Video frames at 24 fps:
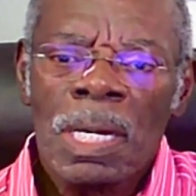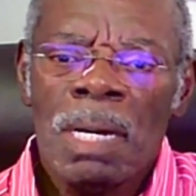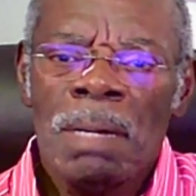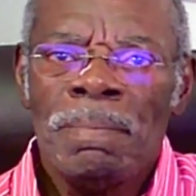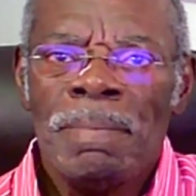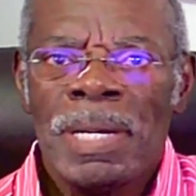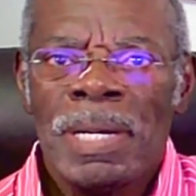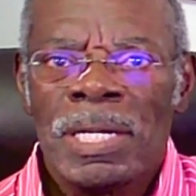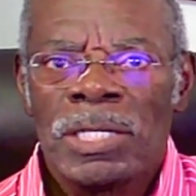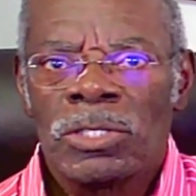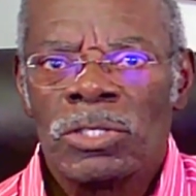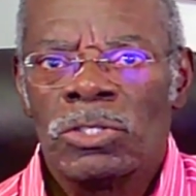a
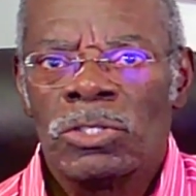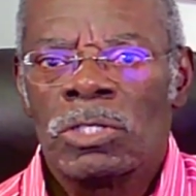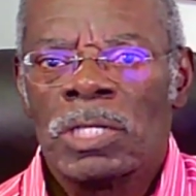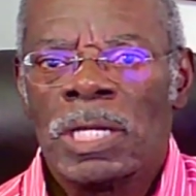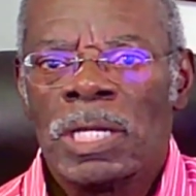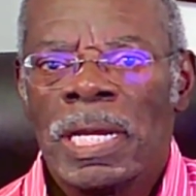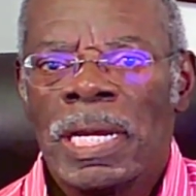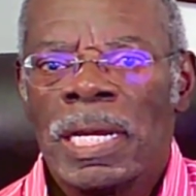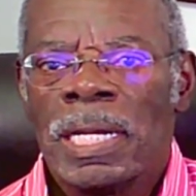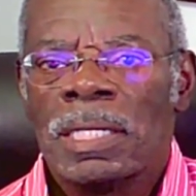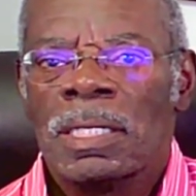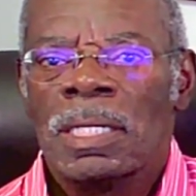message
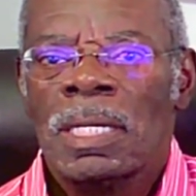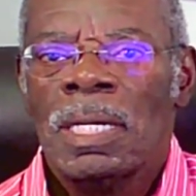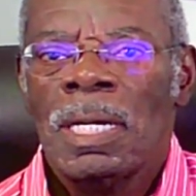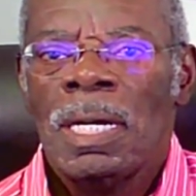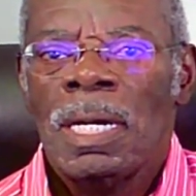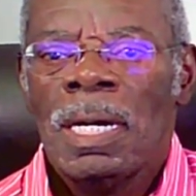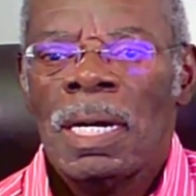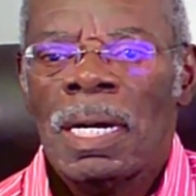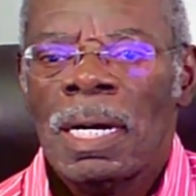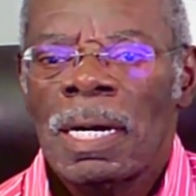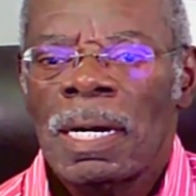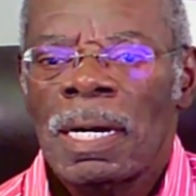that
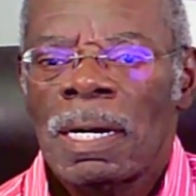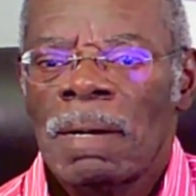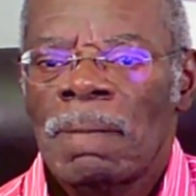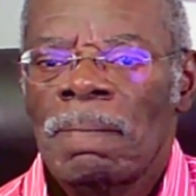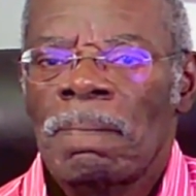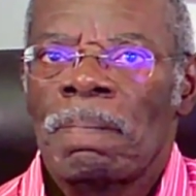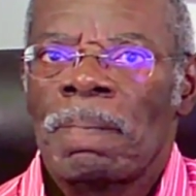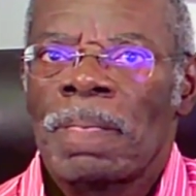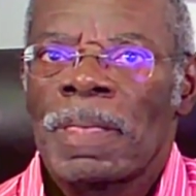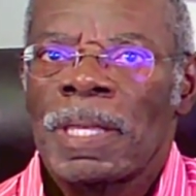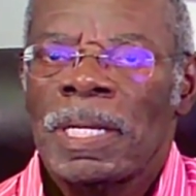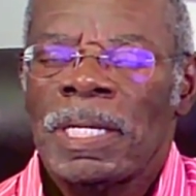
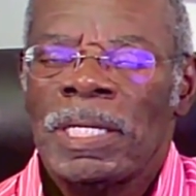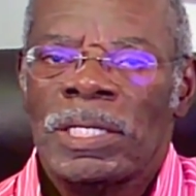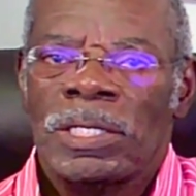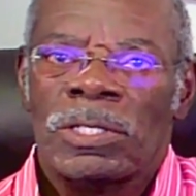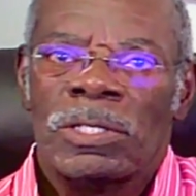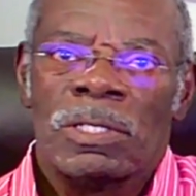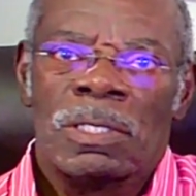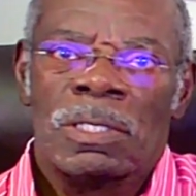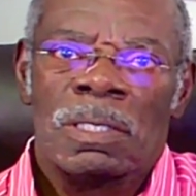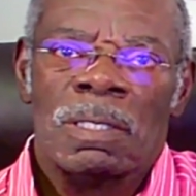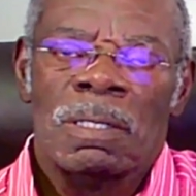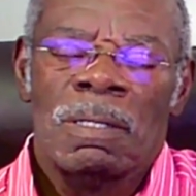um,
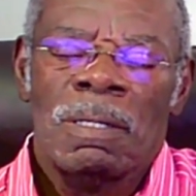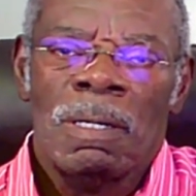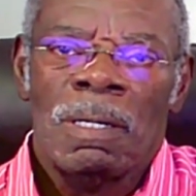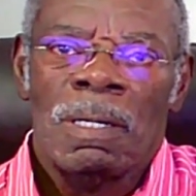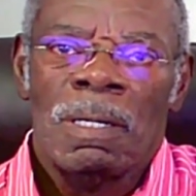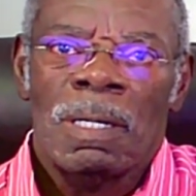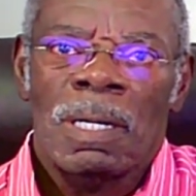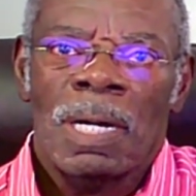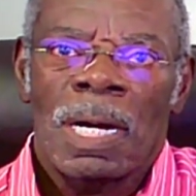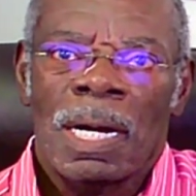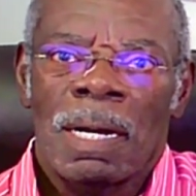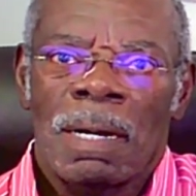is
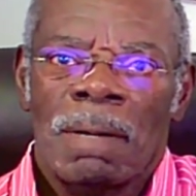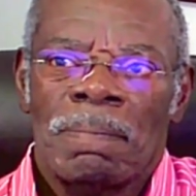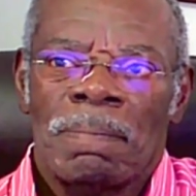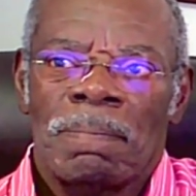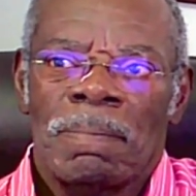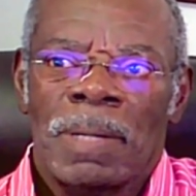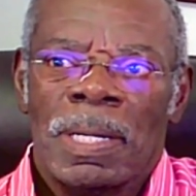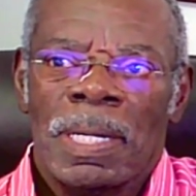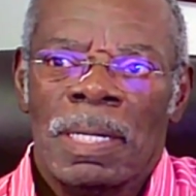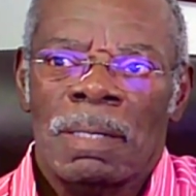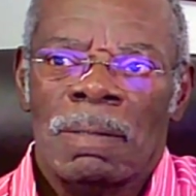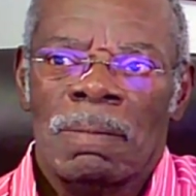
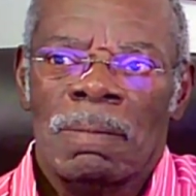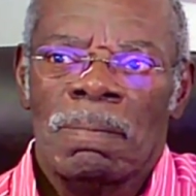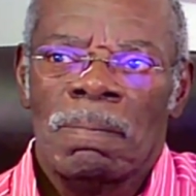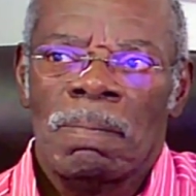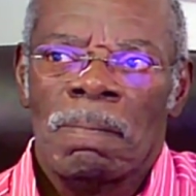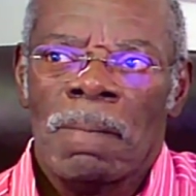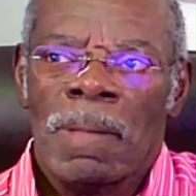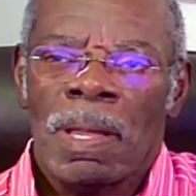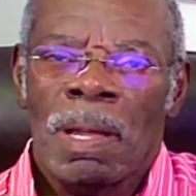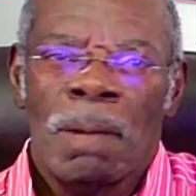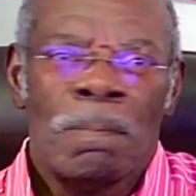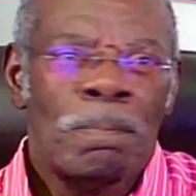um,
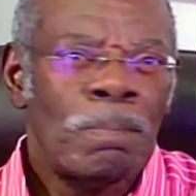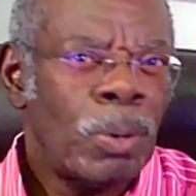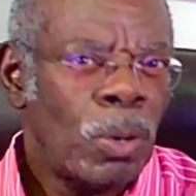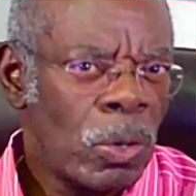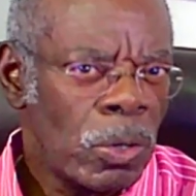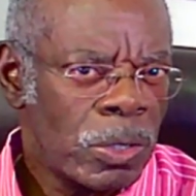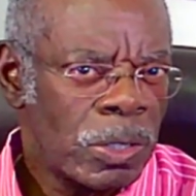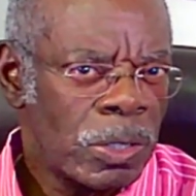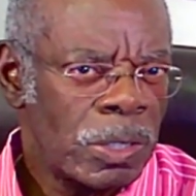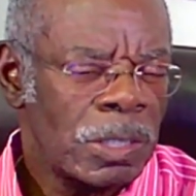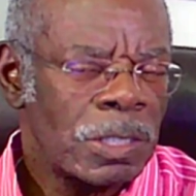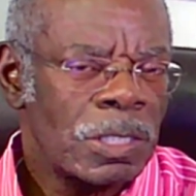
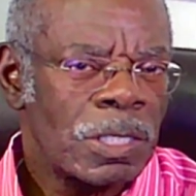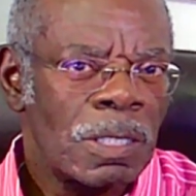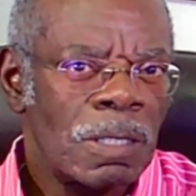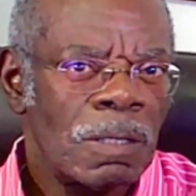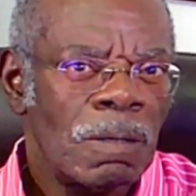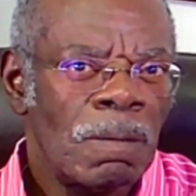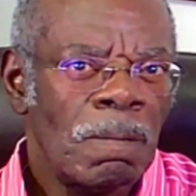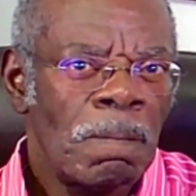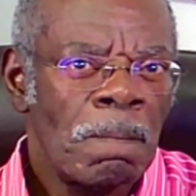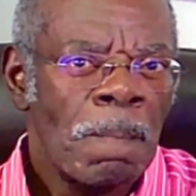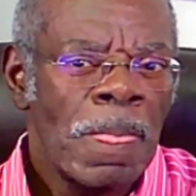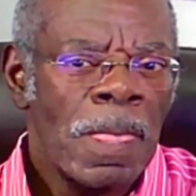important
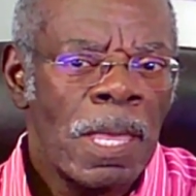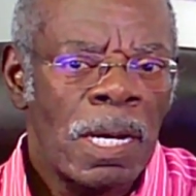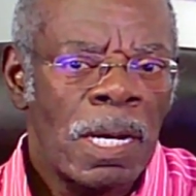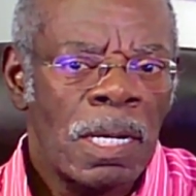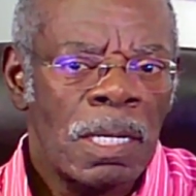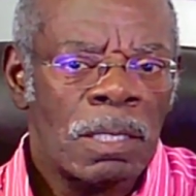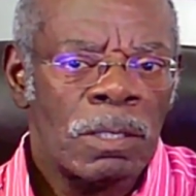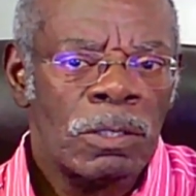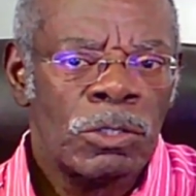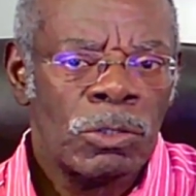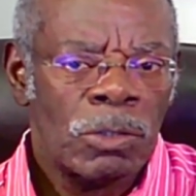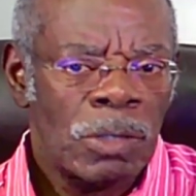
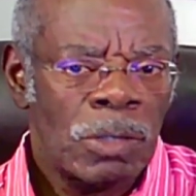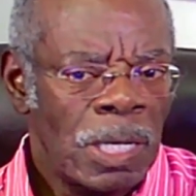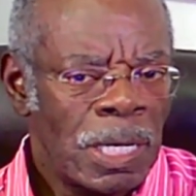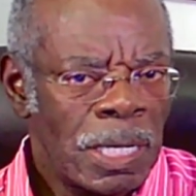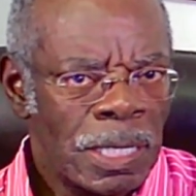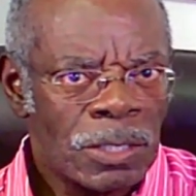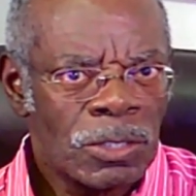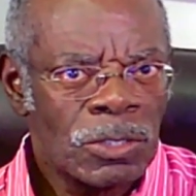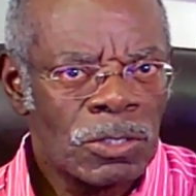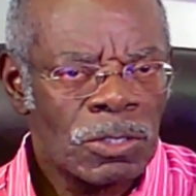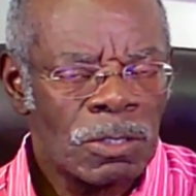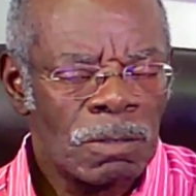uh, to
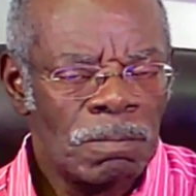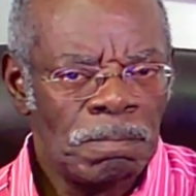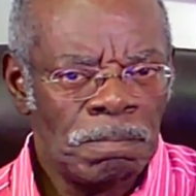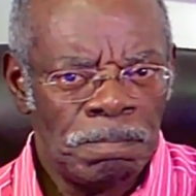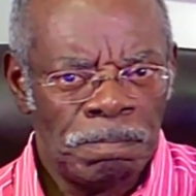us